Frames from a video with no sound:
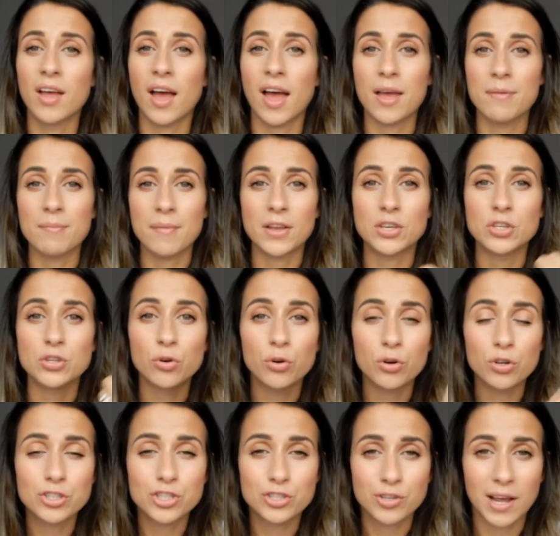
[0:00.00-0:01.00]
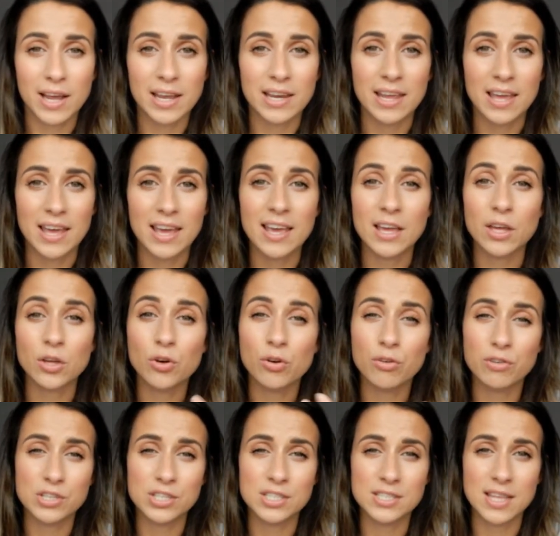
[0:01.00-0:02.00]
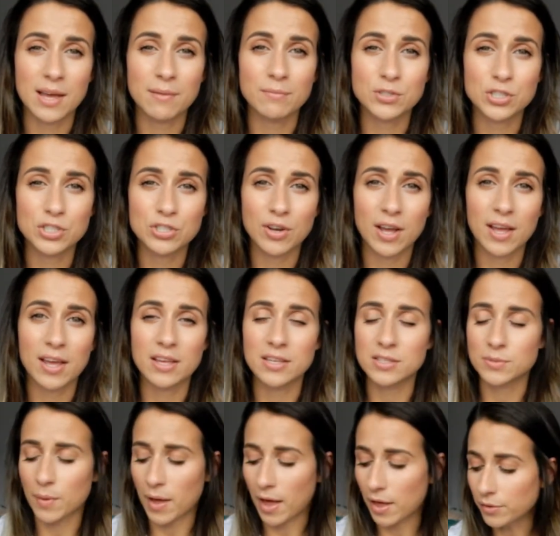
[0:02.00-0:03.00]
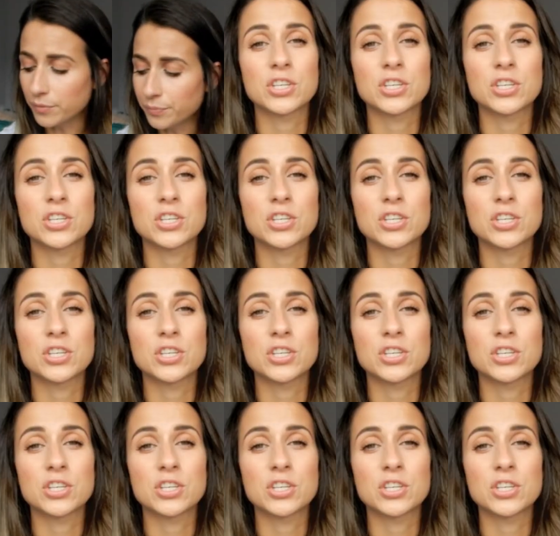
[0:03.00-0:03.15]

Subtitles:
and you're trying it, it encourages them to try it as well.